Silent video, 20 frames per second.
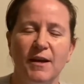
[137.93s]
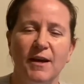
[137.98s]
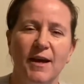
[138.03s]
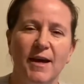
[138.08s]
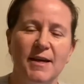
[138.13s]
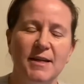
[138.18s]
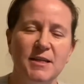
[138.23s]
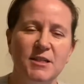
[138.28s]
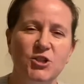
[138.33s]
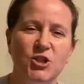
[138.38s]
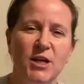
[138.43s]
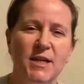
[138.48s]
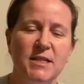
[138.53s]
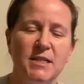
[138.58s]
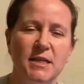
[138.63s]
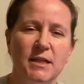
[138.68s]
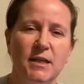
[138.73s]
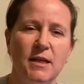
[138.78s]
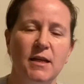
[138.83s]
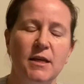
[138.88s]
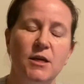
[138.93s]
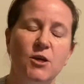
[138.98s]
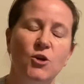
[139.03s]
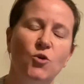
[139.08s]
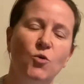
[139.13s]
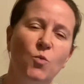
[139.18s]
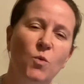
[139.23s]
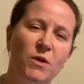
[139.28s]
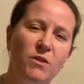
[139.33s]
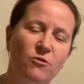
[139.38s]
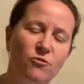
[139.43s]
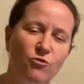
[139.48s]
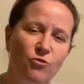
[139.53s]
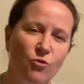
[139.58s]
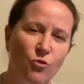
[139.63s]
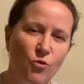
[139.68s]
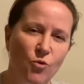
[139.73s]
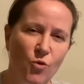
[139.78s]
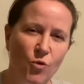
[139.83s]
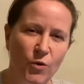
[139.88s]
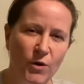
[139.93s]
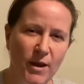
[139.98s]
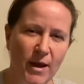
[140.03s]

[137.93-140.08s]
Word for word: Energetically, you're withdrawn